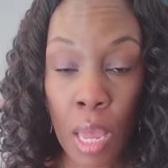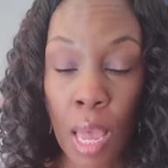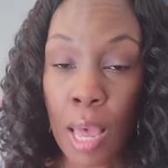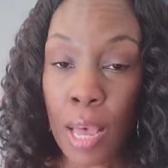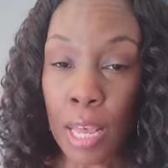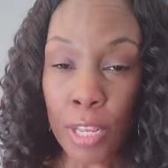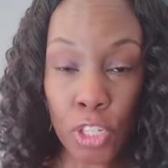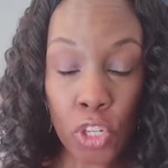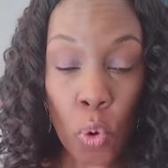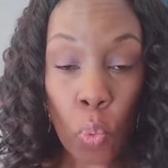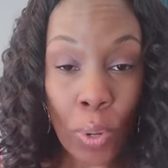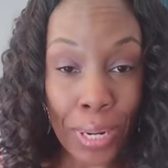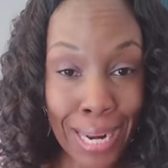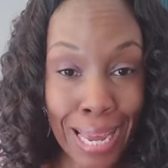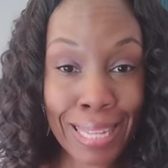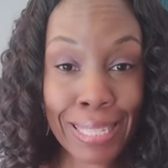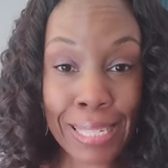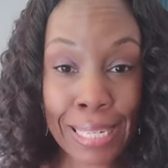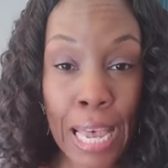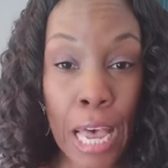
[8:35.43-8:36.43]
So when
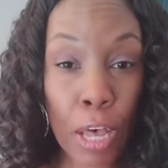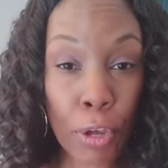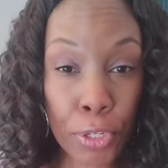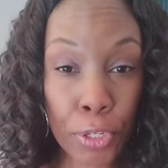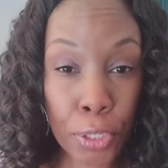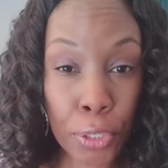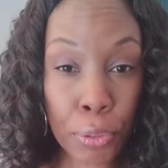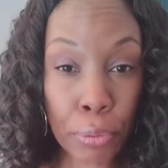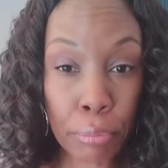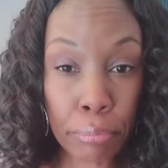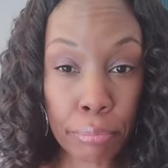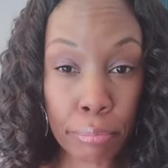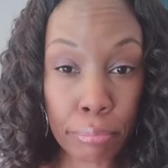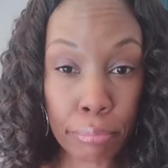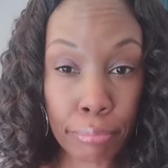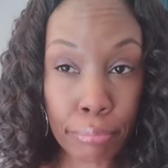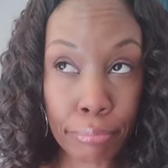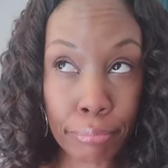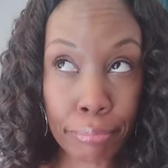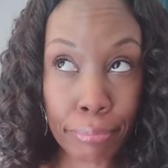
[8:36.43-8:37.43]
I tell you
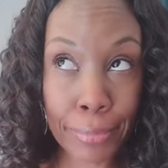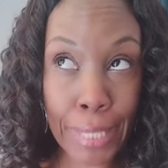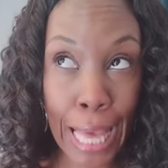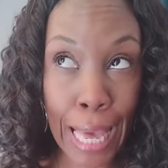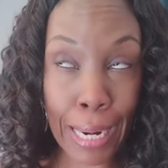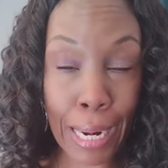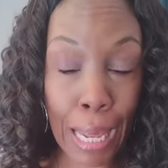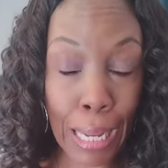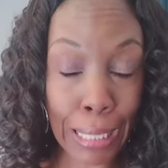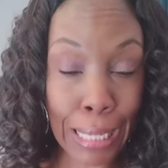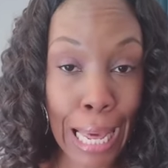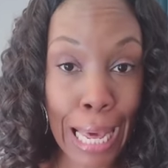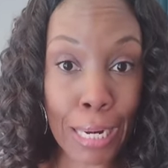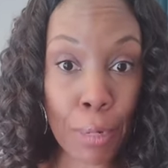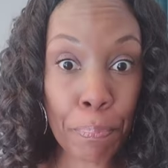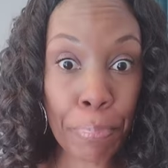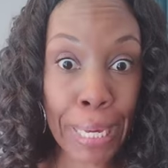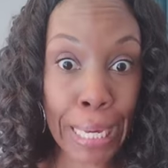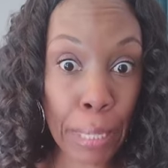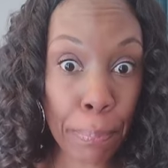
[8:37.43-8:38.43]
that a lot
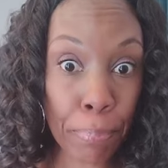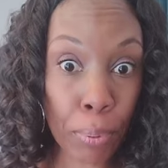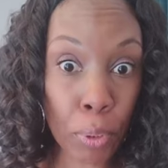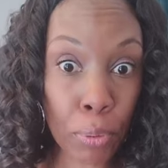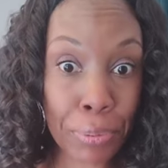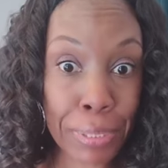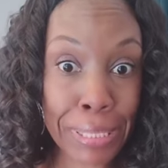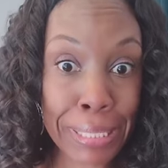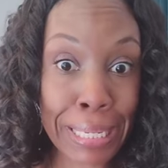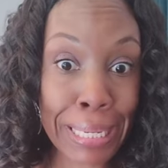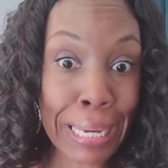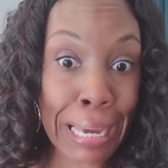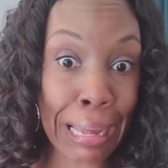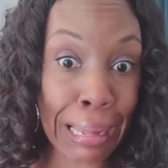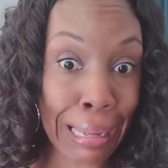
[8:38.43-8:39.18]
of people see